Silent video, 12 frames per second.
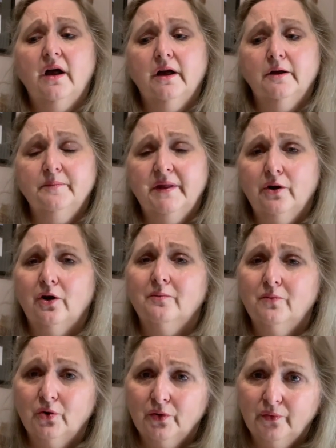they're at
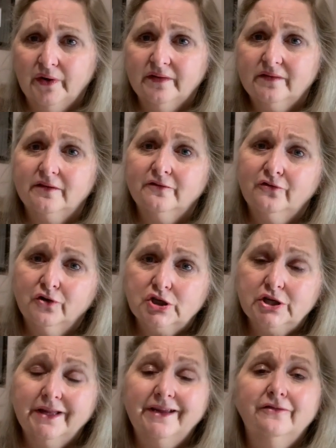more risk,
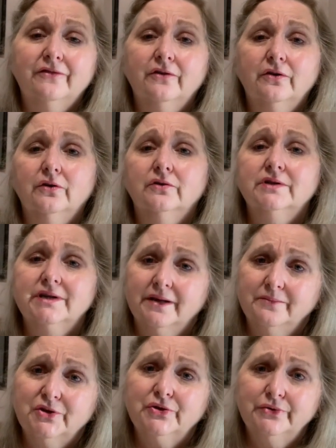unfortunately, for
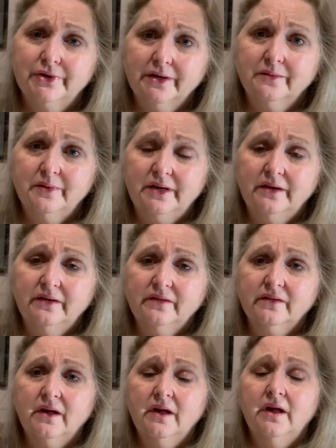type 2
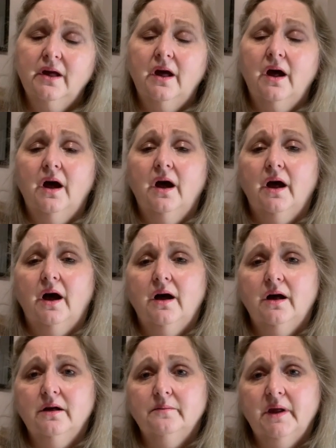diabetes.
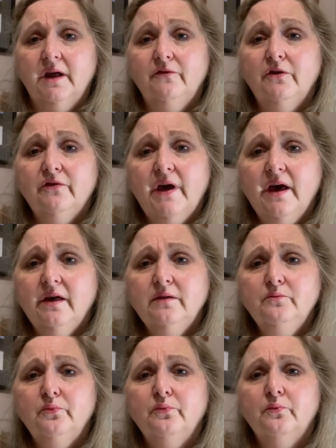If you've
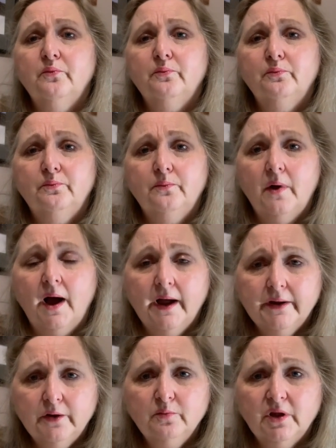had
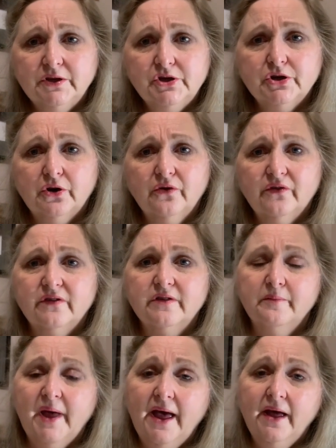higher blood sugars in the
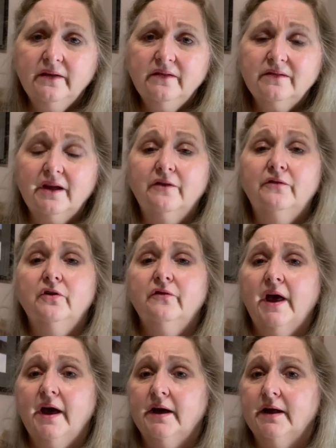past, if you've
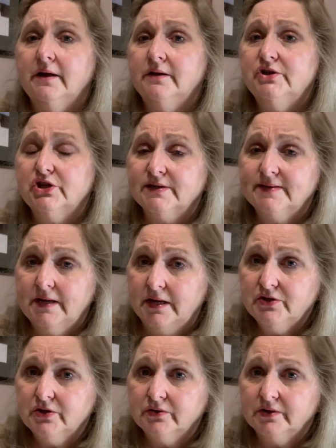had
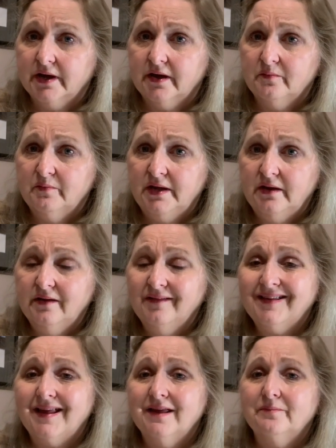gestational
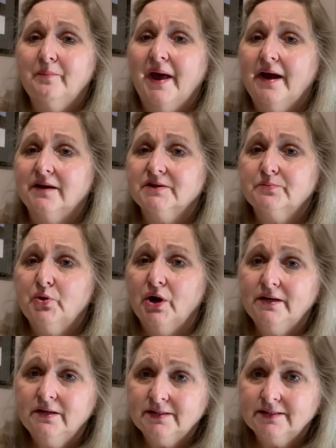diabetes in past
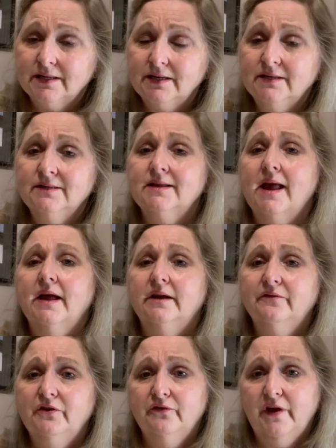pregnancies, and
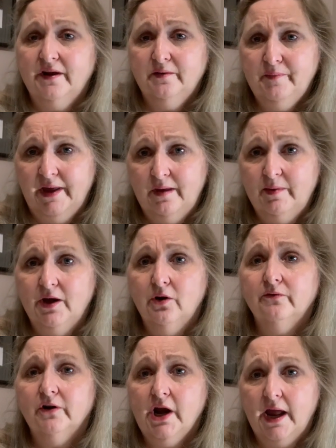if you've had a baby
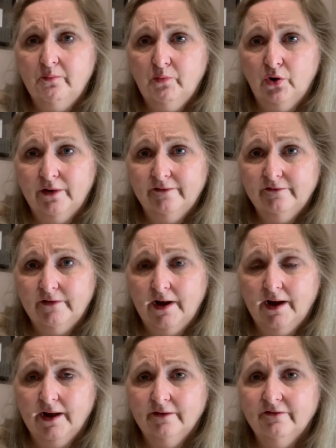over
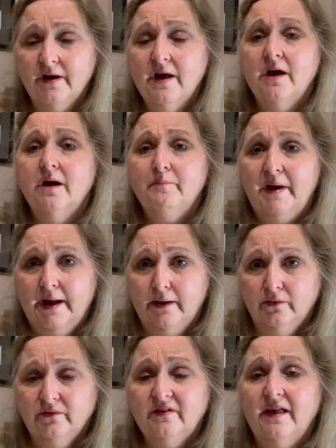8.5
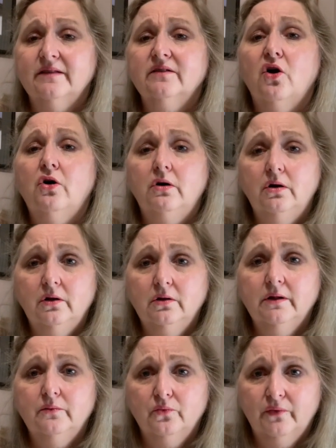pounds, that's
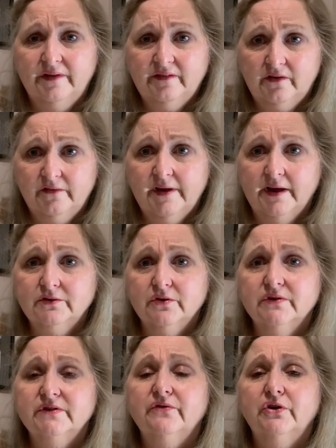all risk
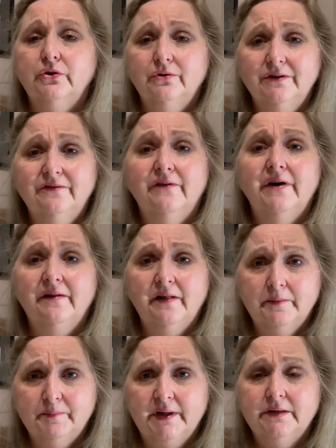factors for you to
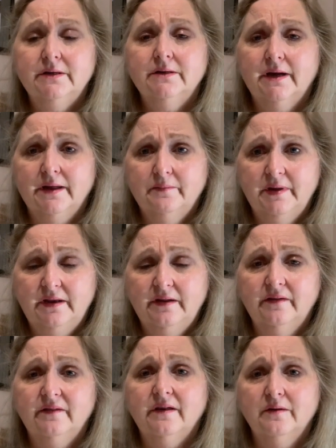develop
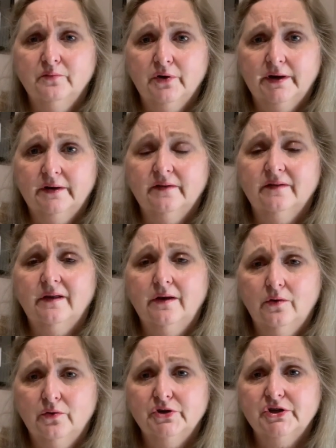diabetes in pregnancy
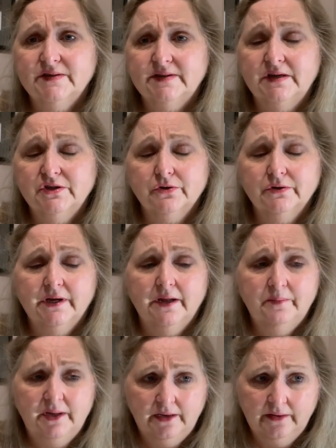or gestational
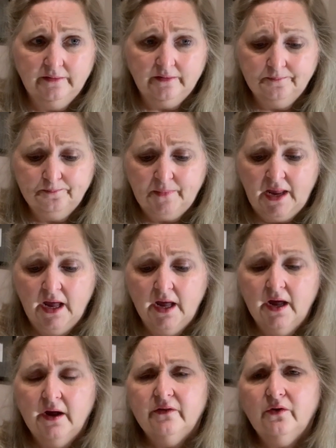diabetes.
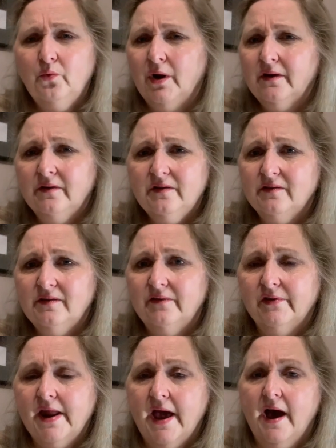So, why does this
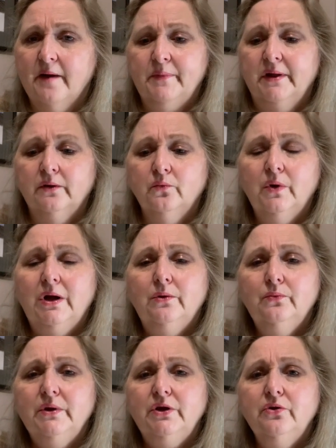even happen? Well,
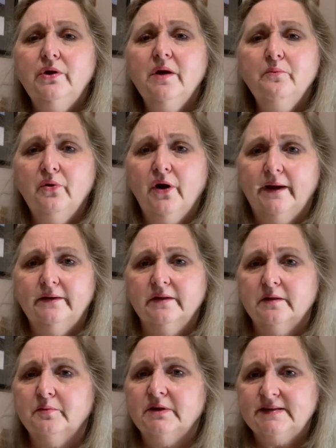when you get pregnant,
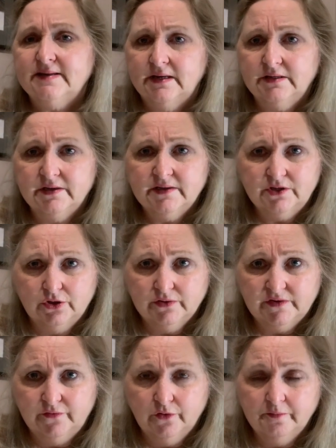the placenta starts
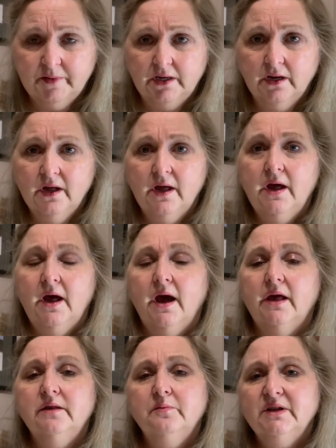forming,
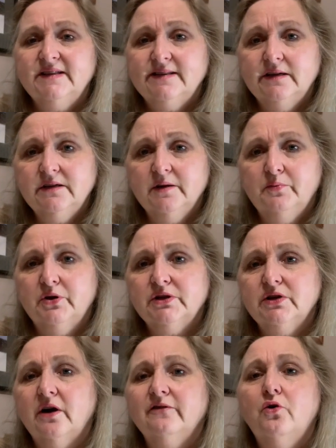and the placenta puts
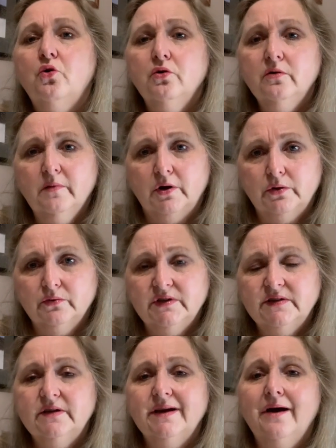off
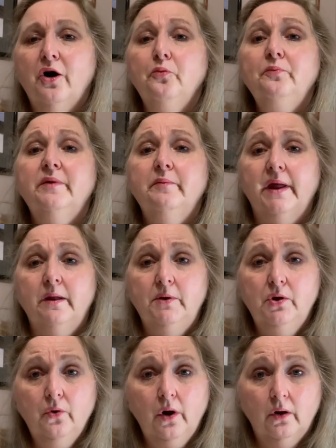hormones to help the baby
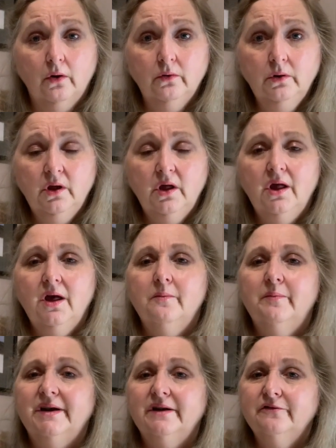grow.
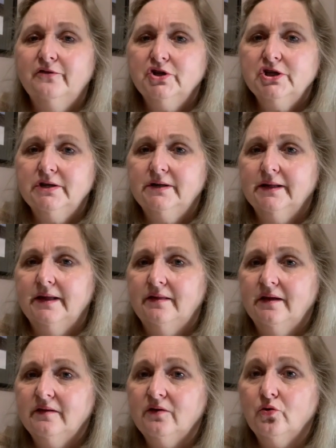But unfortunately,
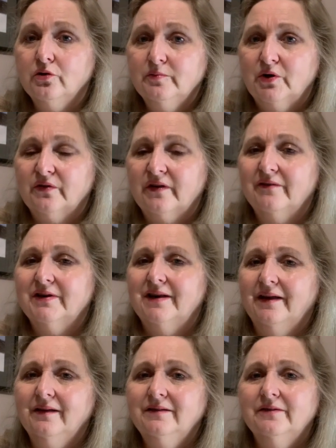these hormones have a
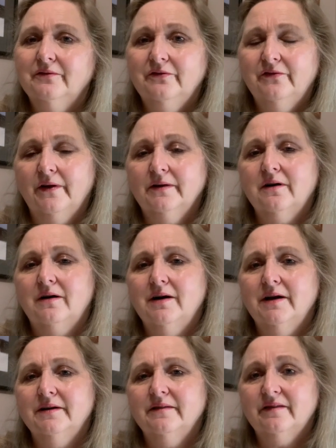negative effect
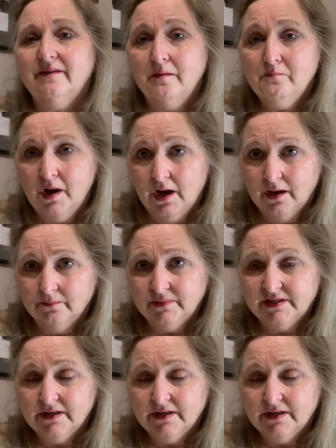on some moms